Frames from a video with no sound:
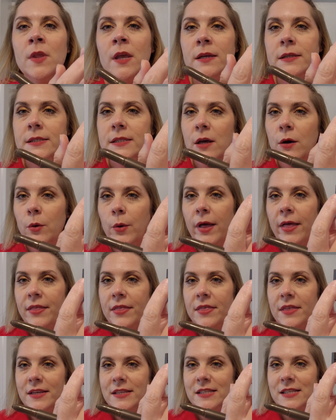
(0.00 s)
So
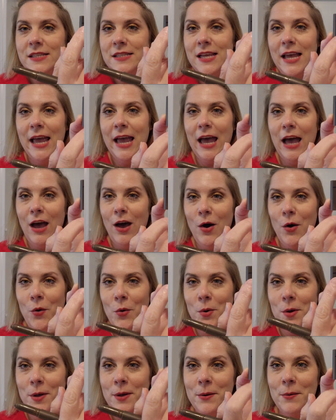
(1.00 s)
this is
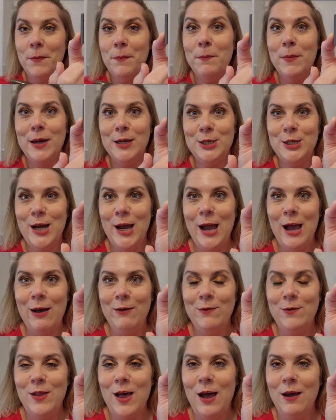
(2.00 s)
how much I
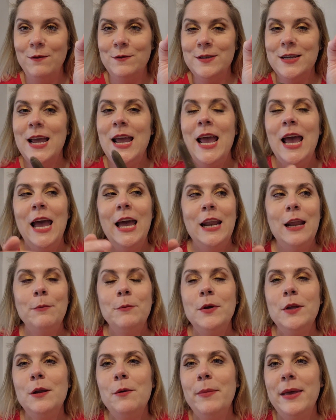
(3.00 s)
have left, and I'm
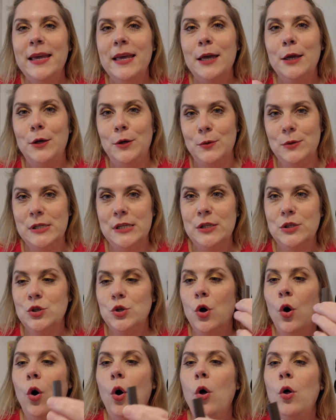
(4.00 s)
gonna make a usage
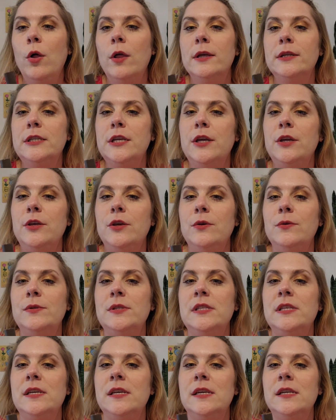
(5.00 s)
goal to use
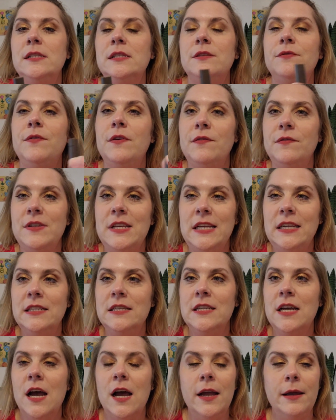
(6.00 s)
this fifteen
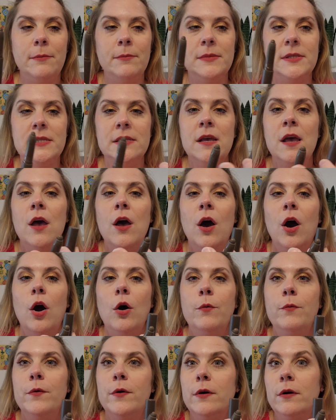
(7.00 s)
times
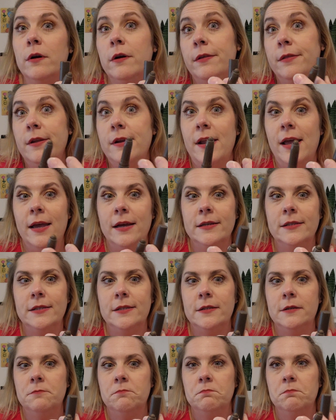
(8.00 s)
over the next,